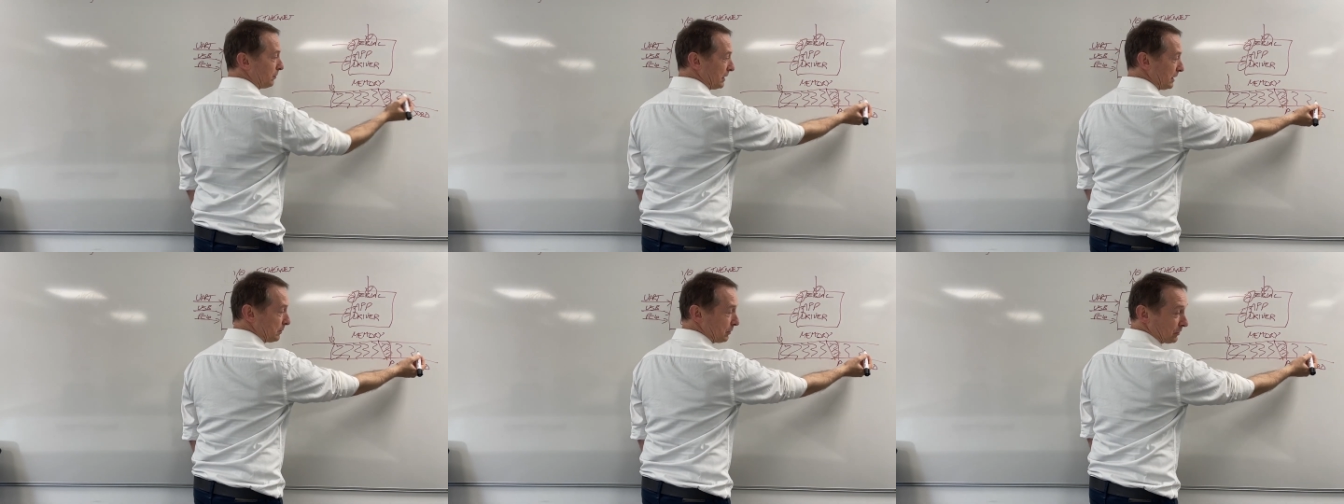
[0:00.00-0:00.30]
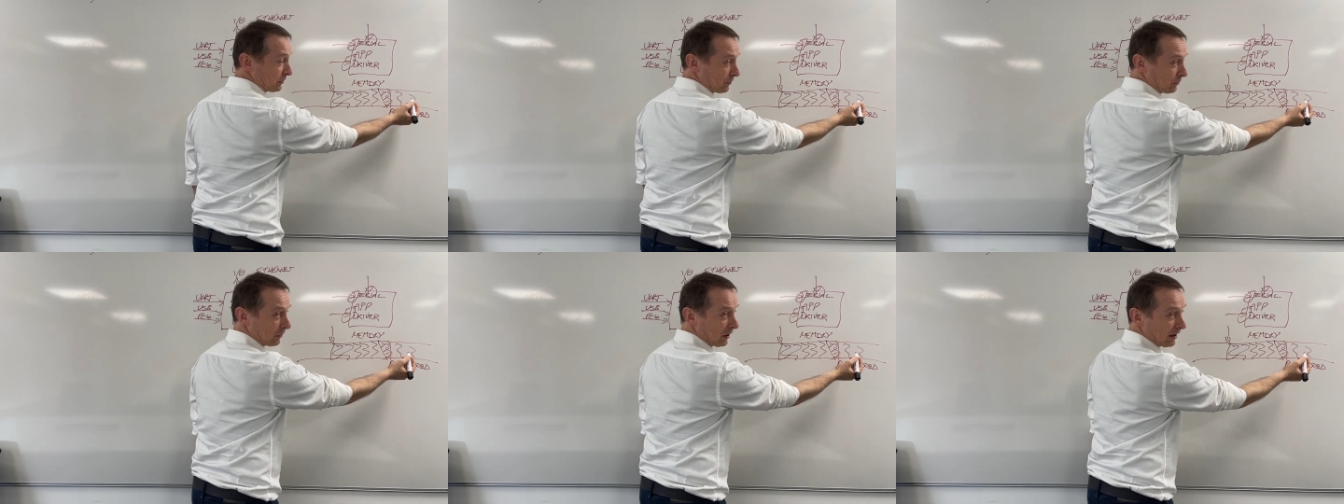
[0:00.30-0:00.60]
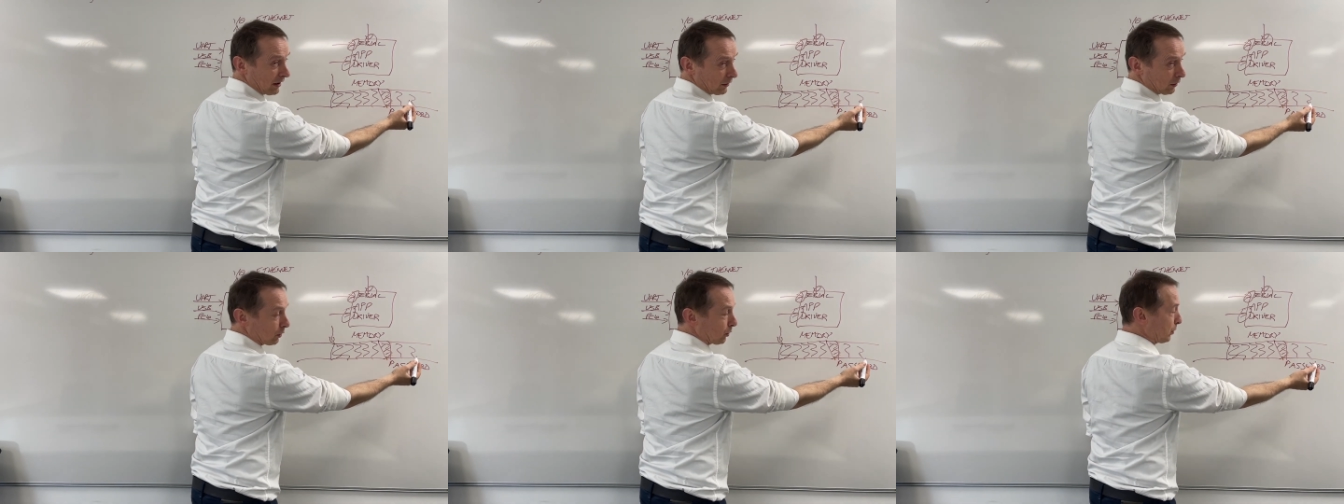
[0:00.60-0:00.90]
able to
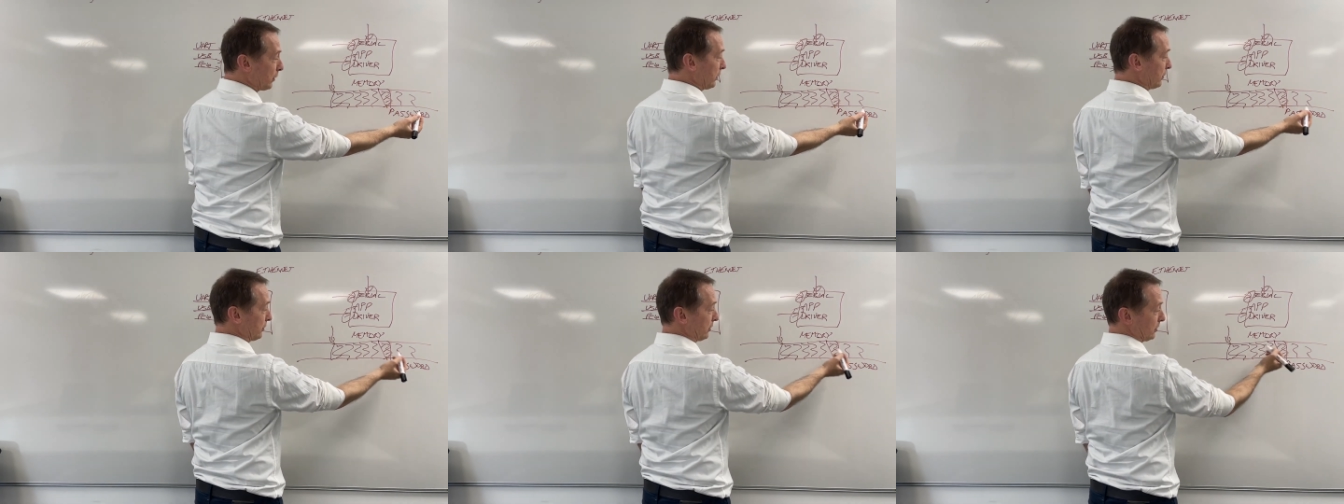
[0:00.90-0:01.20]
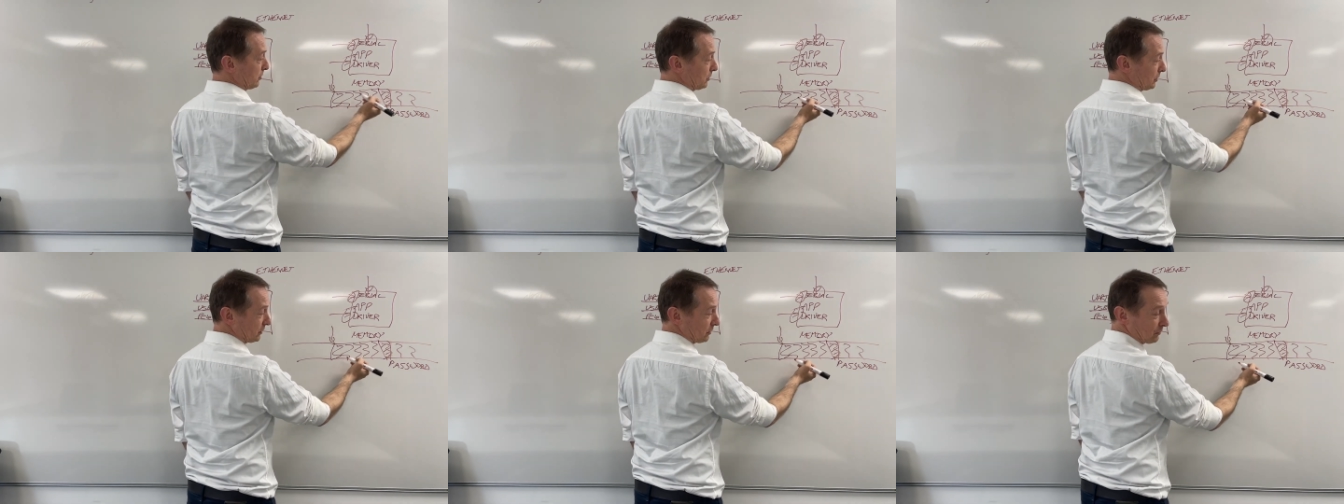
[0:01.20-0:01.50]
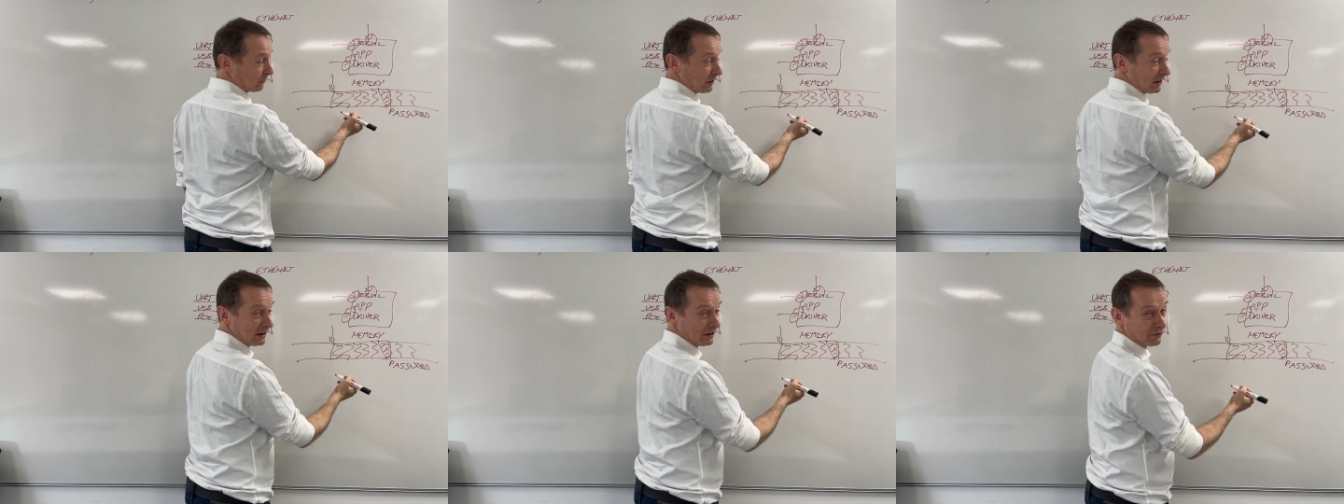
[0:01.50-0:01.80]
write or whether you're able to
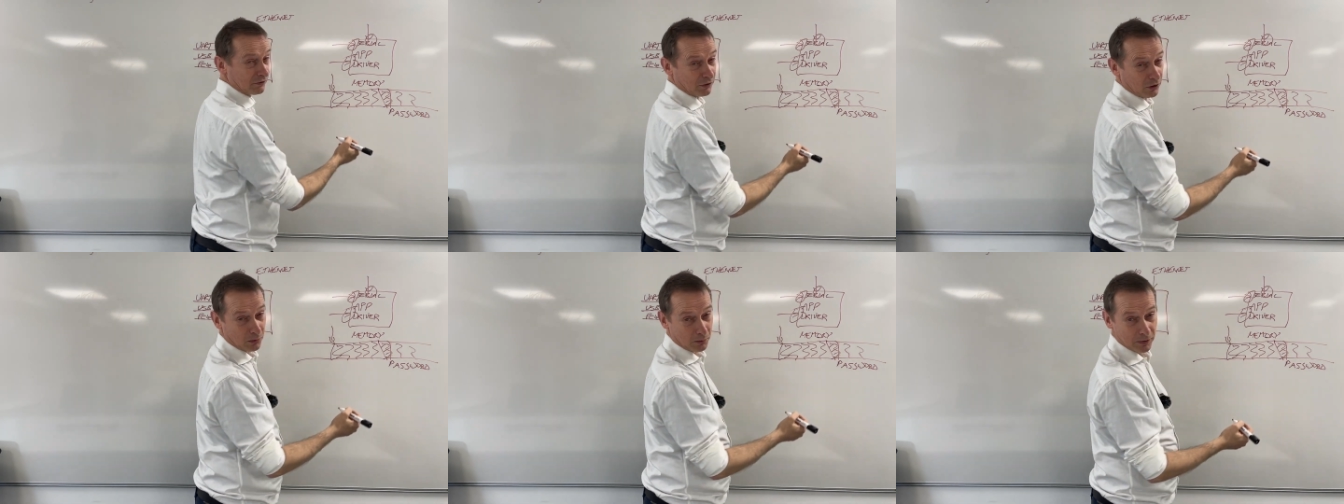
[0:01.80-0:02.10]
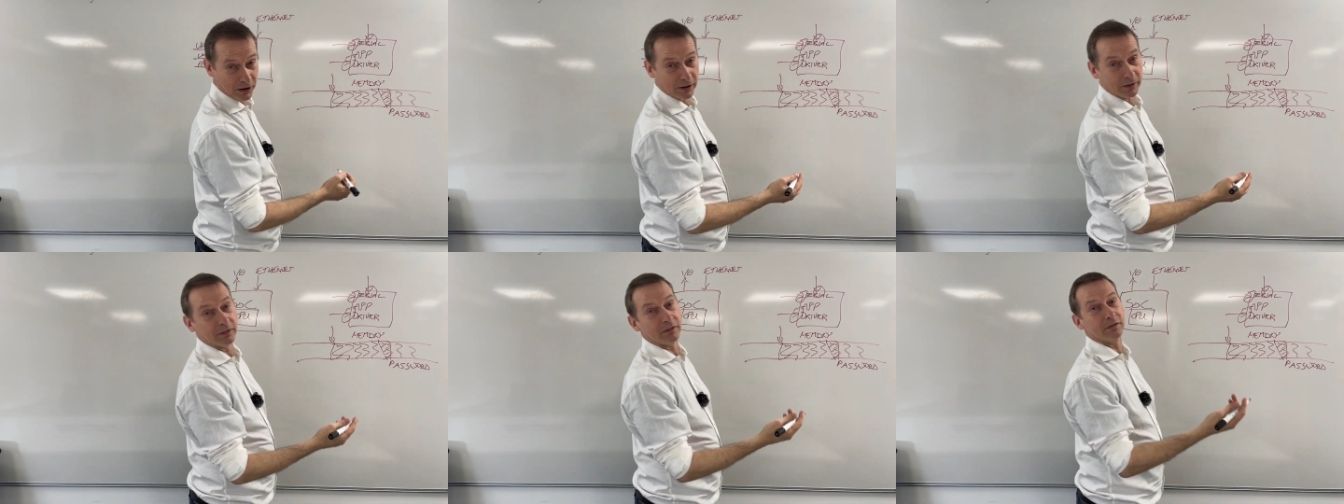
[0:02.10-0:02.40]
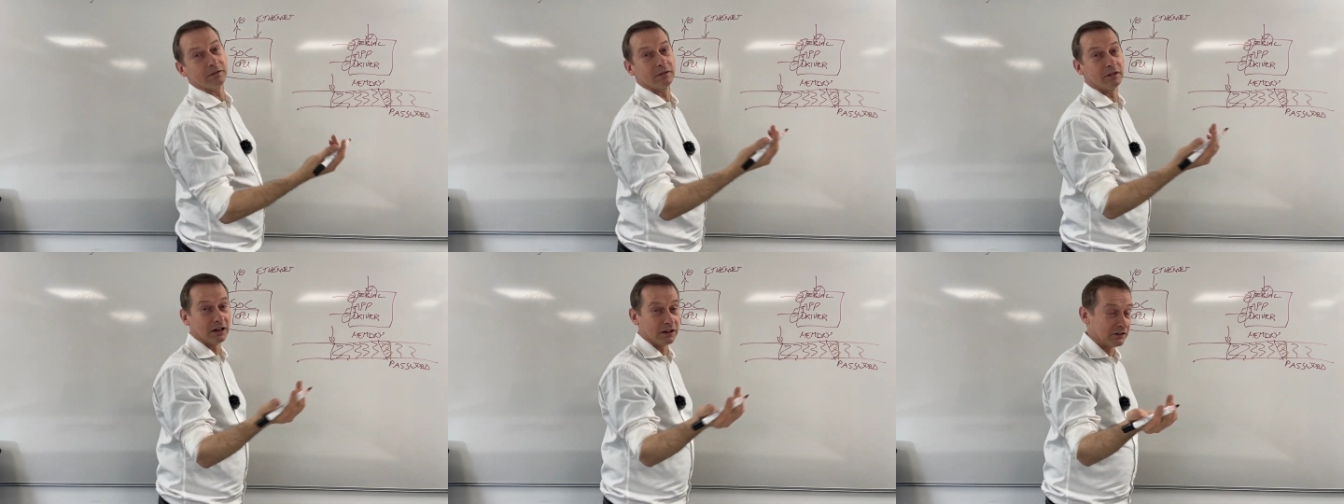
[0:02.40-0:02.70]
read from it,
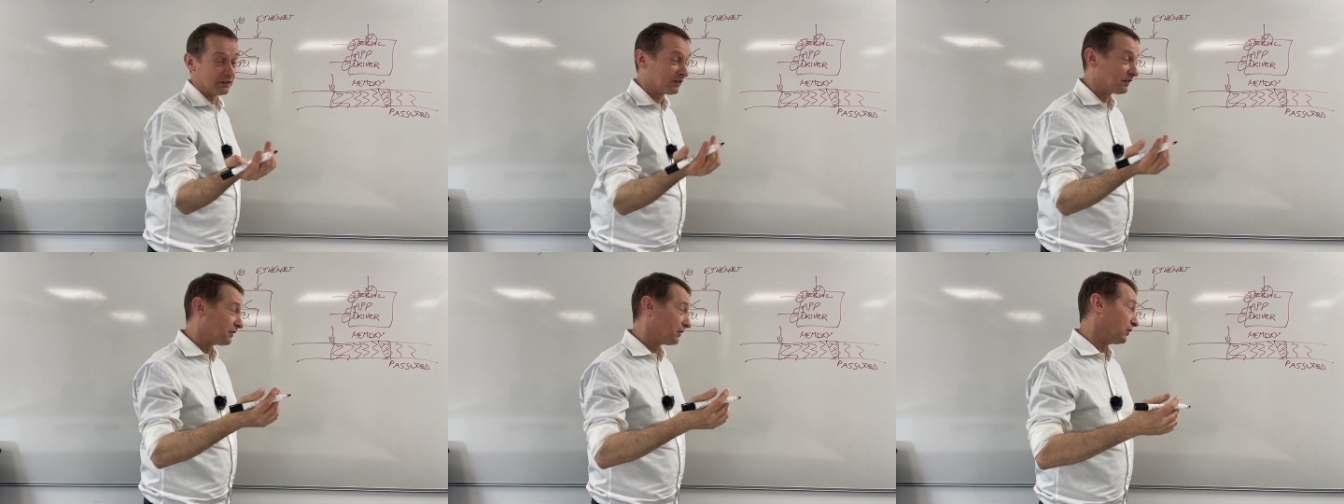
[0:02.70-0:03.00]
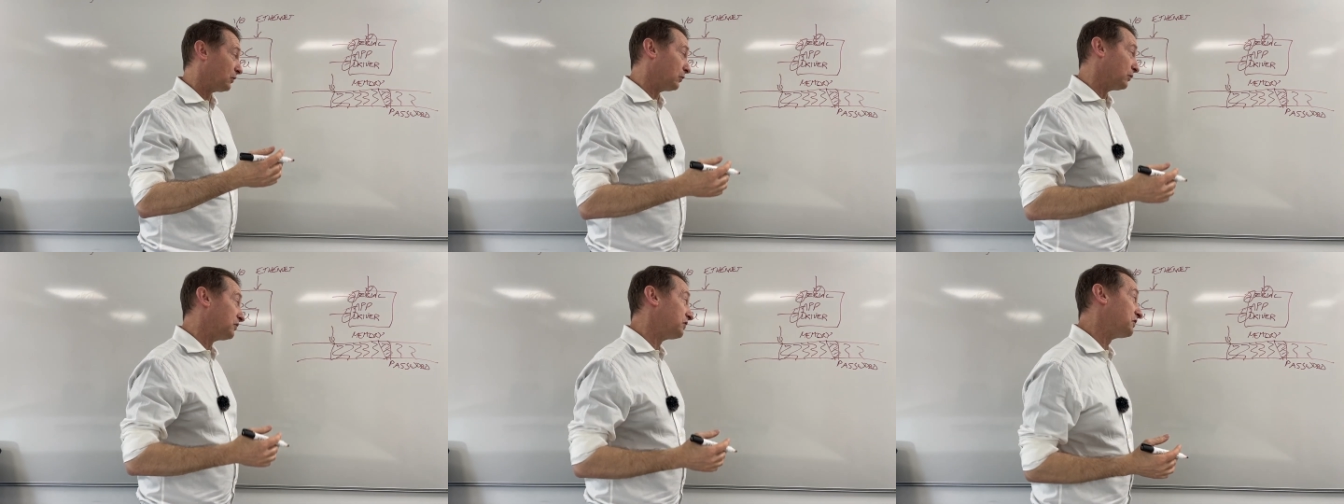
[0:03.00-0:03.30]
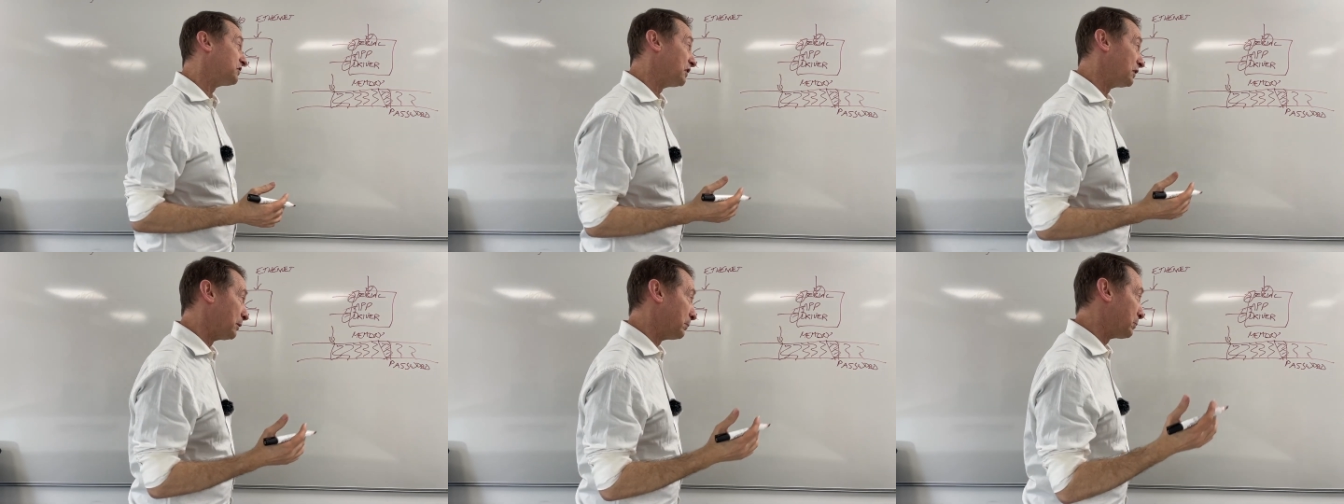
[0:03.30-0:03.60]
it's still,
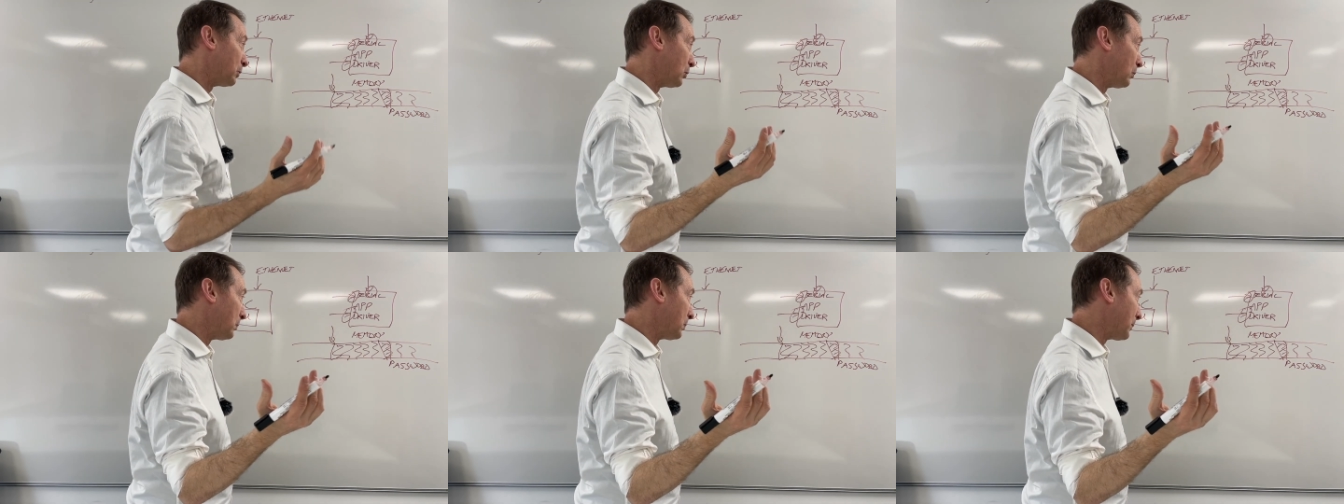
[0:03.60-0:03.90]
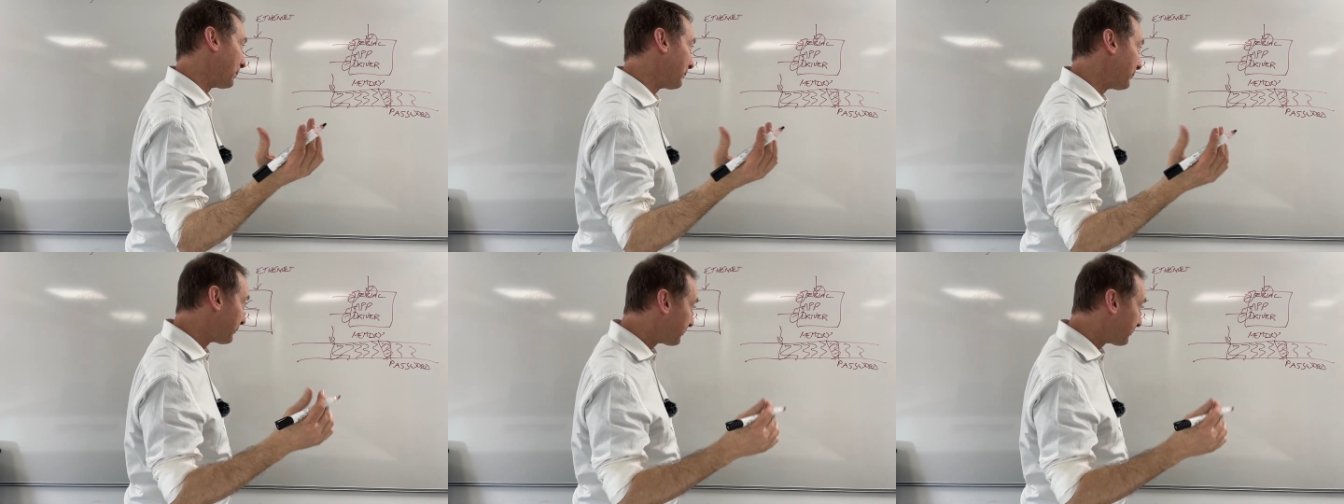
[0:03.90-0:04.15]
still a problem.